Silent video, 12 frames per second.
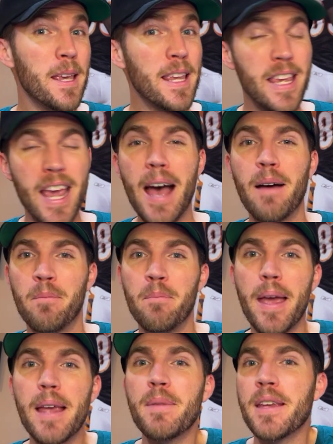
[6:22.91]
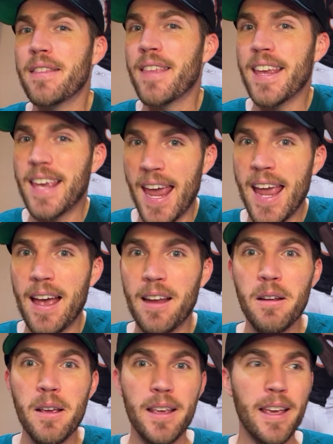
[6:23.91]
Yeah, maybe they
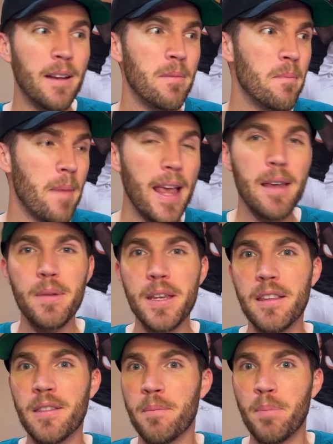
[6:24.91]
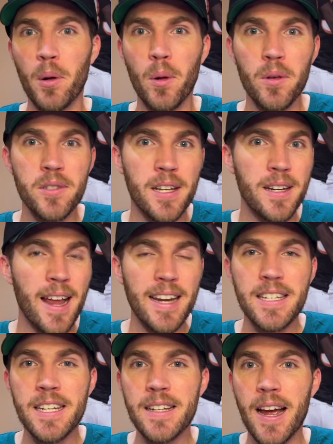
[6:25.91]
can, and maybe the Bulls in
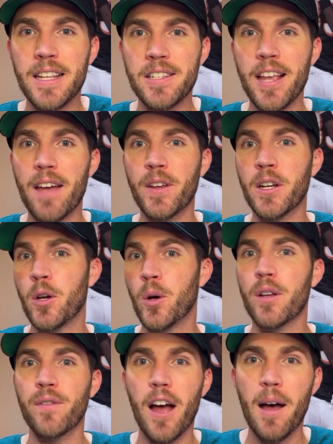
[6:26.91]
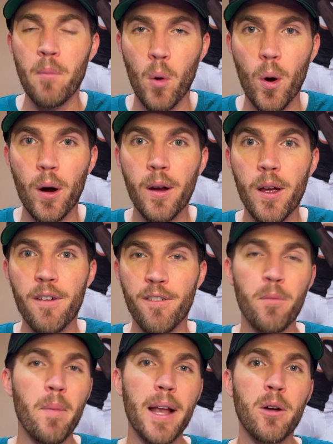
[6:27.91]
1997 could have got more
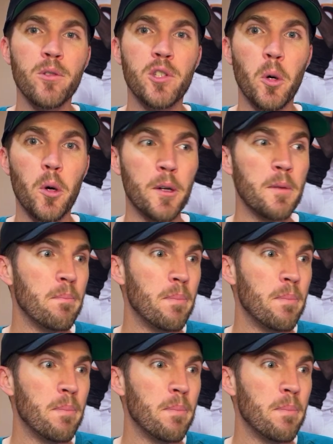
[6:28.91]
from Michael Jordan,